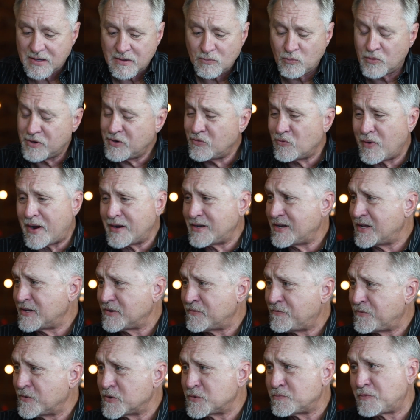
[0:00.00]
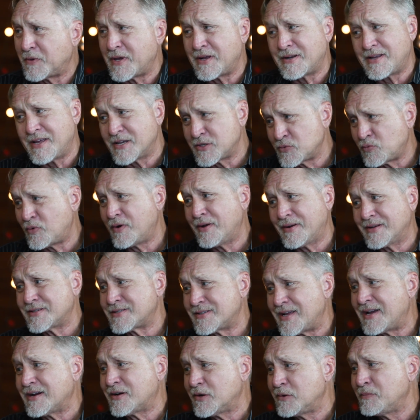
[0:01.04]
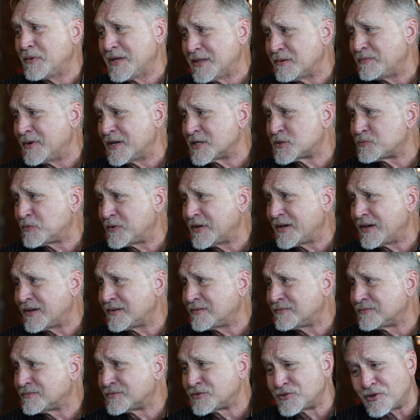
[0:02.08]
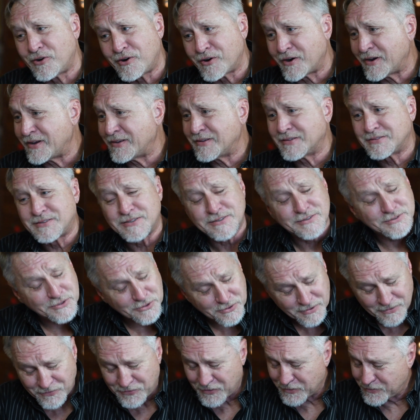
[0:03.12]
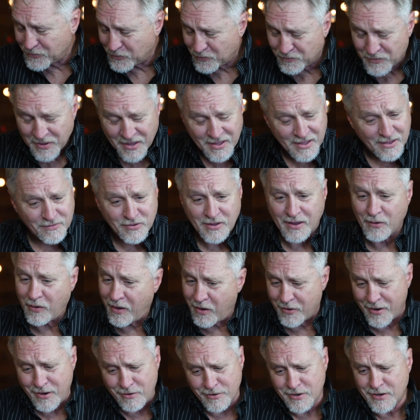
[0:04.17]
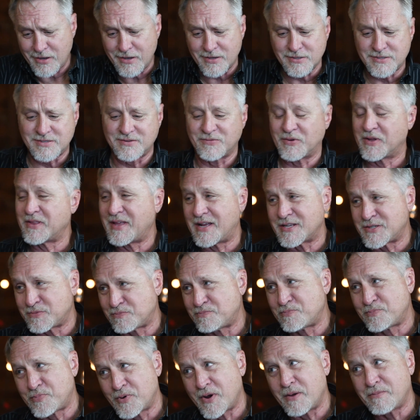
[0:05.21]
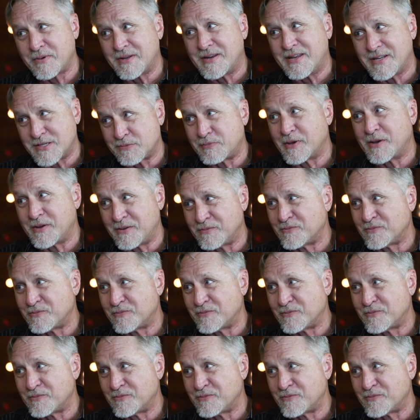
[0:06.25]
then when you write down the first plan, guess what? It's not going to be the best plan. Sorry, it's just if you like, oh, here it is. Well, that's probably needs to be